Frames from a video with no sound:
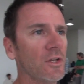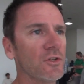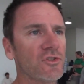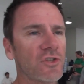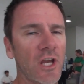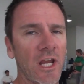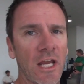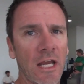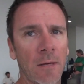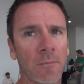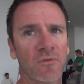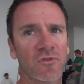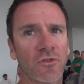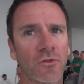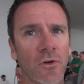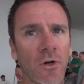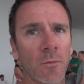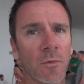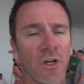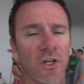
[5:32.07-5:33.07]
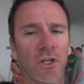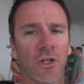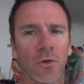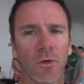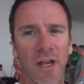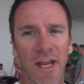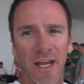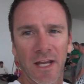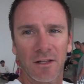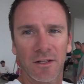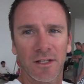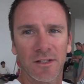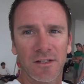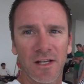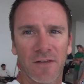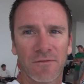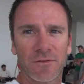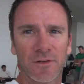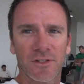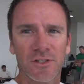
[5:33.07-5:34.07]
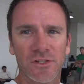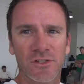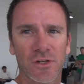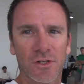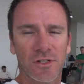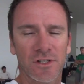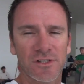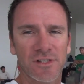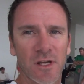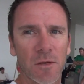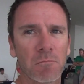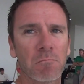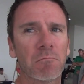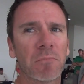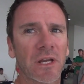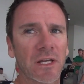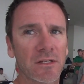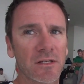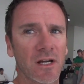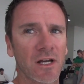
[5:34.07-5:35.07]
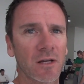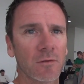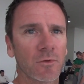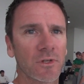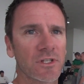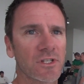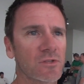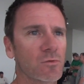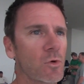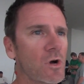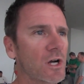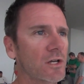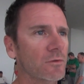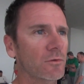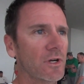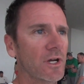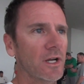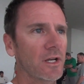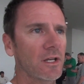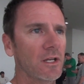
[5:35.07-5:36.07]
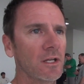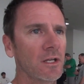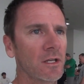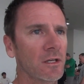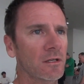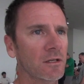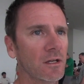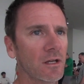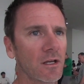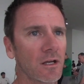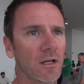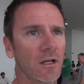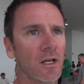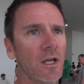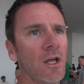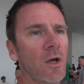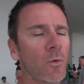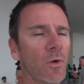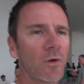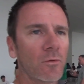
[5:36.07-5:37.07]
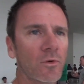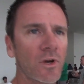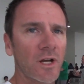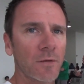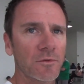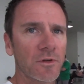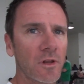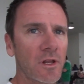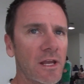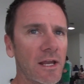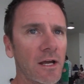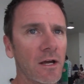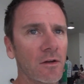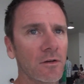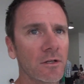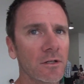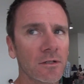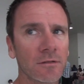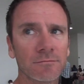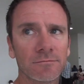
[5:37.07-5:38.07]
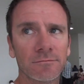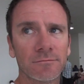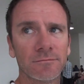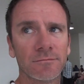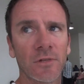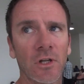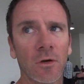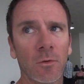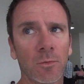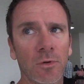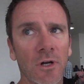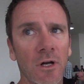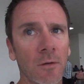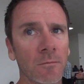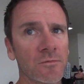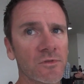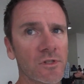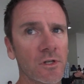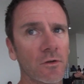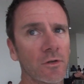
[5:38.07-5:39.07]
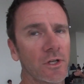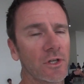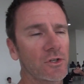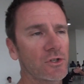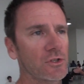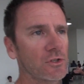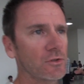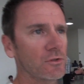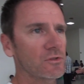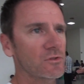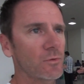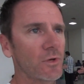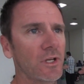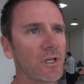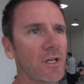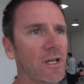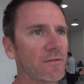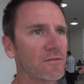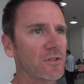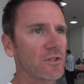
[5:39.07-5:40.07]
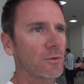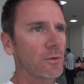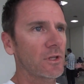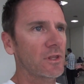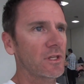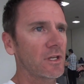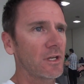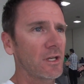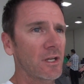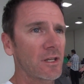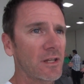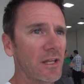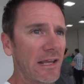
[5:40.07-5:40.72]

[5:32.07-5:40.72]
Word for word: James from Acute Angling definitely just hooked us up big time. We just walked right in, went right up to the counter, no problems, no issues. We didn't have to do a thing.